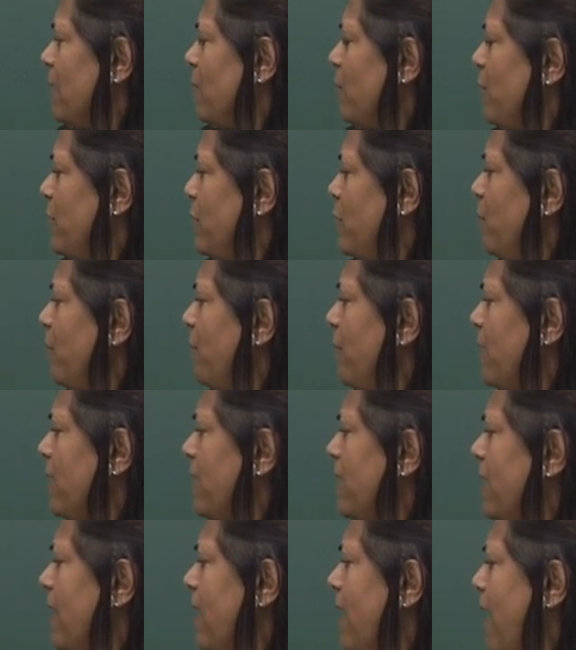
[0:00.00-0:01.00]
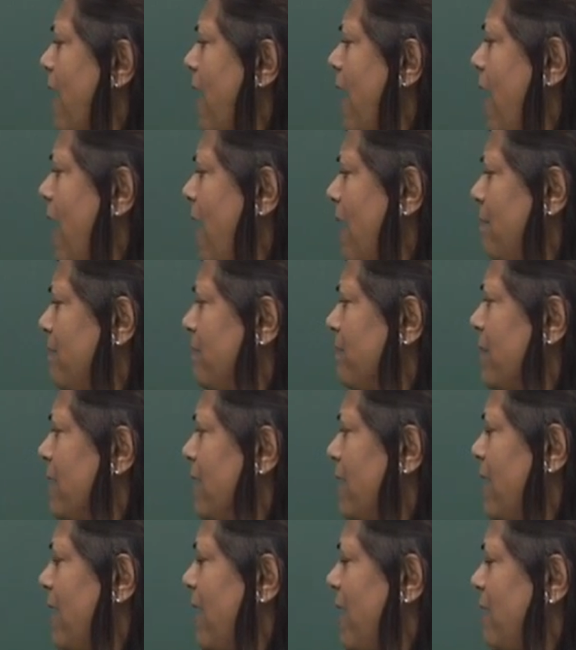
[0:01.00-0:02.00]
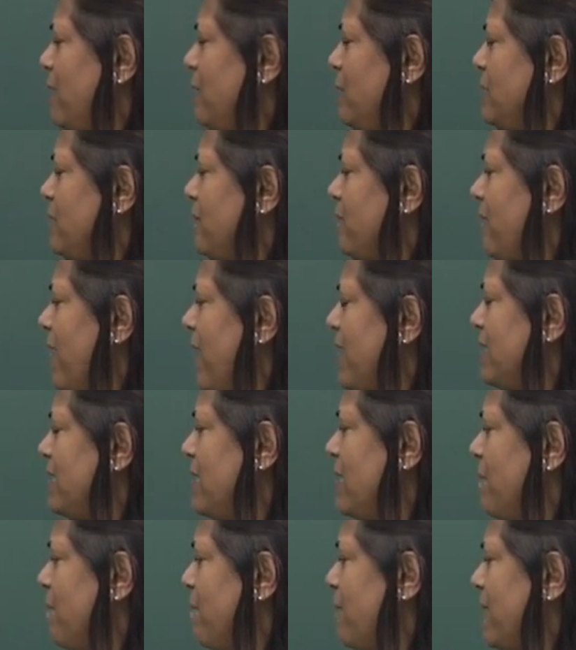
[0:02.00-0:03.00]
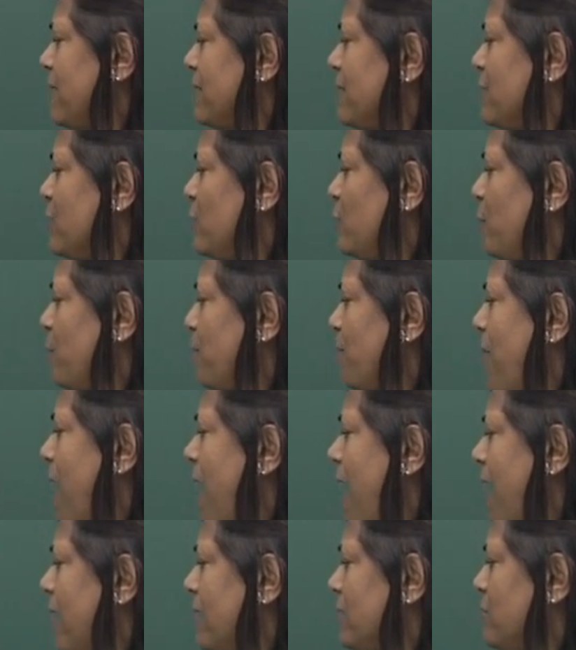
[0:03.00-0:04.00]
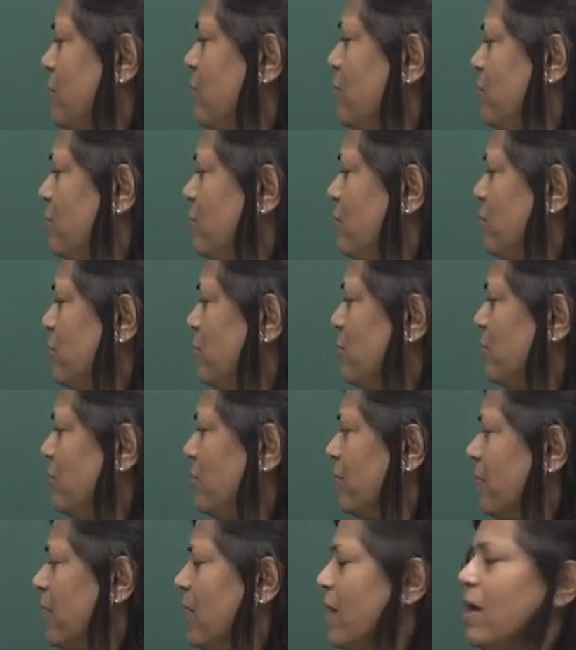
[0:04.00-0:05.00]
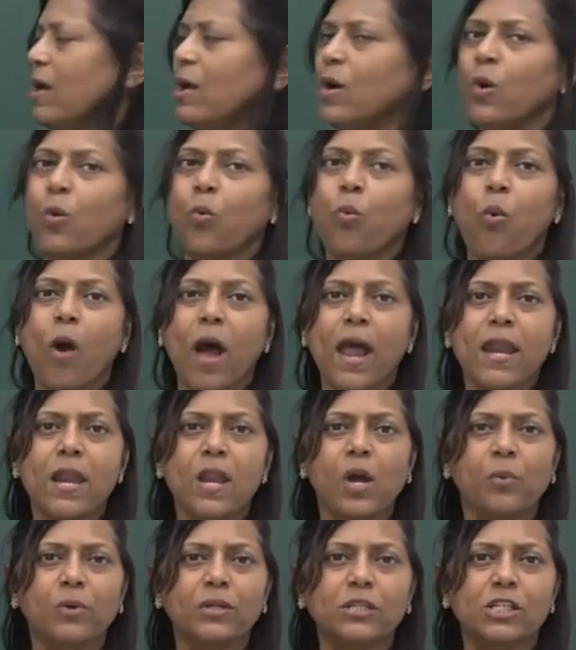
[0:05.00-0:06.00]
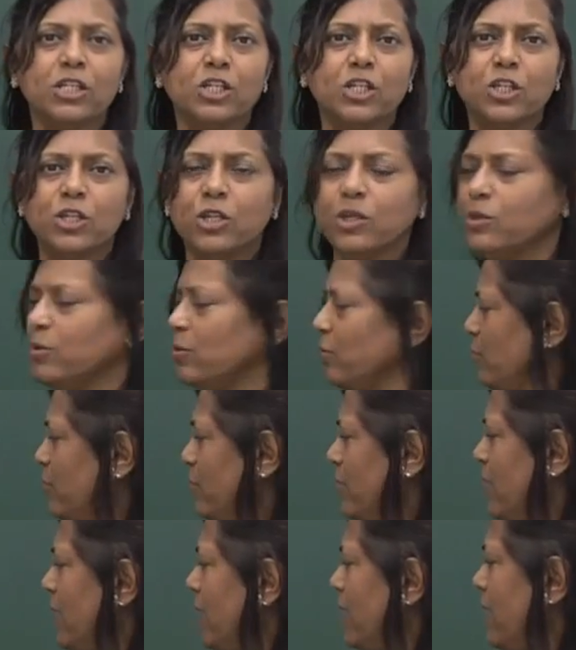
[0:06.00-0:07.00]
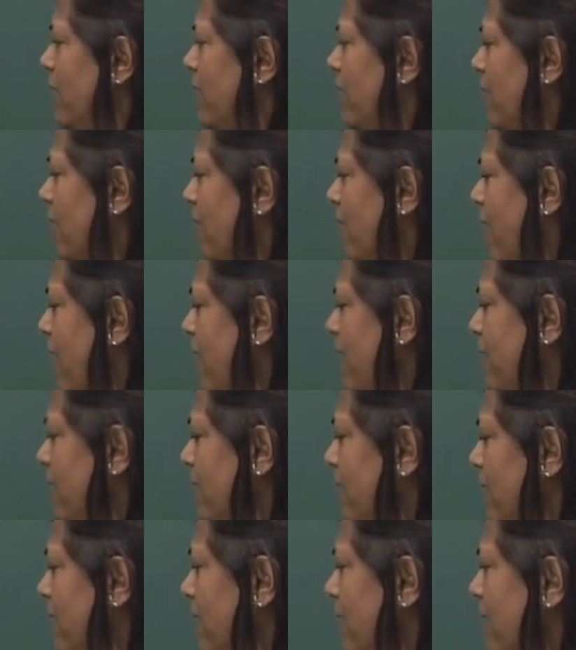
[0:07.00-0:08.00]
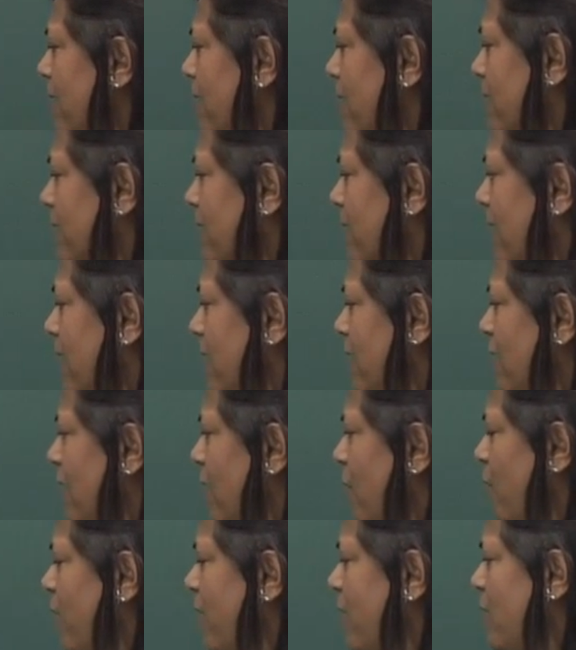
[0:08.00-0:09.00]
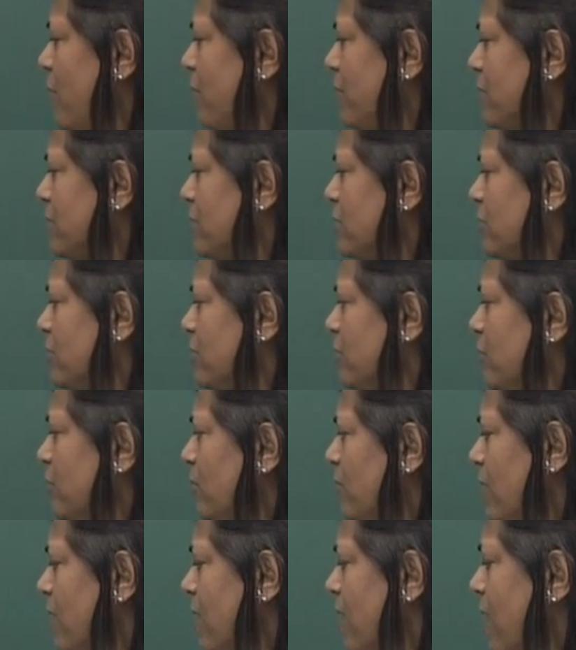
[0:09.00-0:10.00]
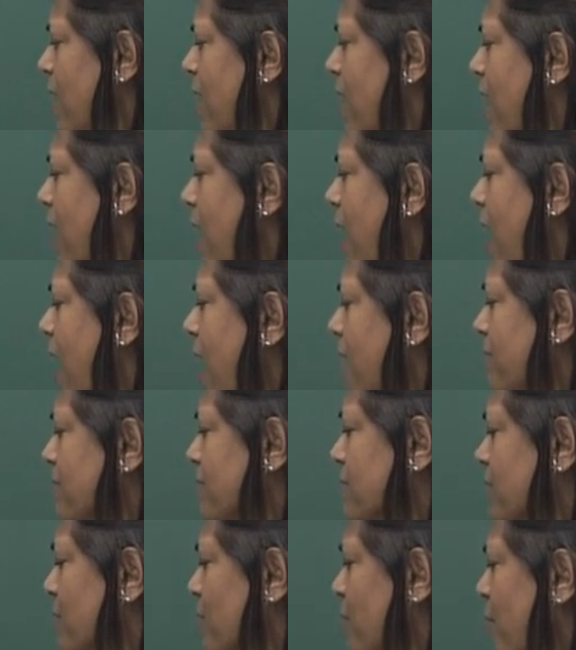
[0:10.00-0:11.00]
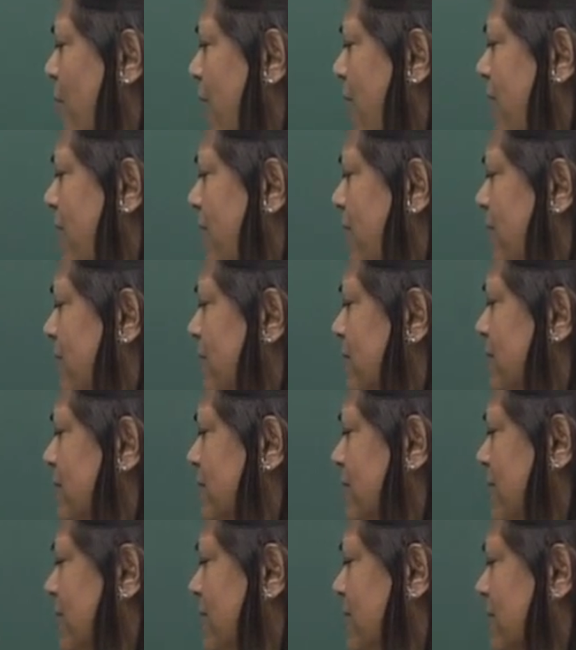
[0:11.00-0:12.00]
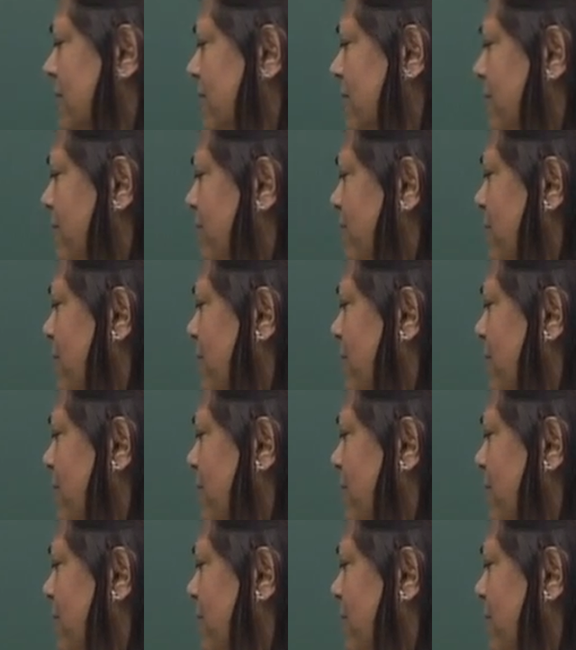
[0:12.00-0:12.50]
when you bring it up and you divide it by 2 pi, doom, doom, 1 over 2, all right? Okay, you get 1 over 2, r squared theta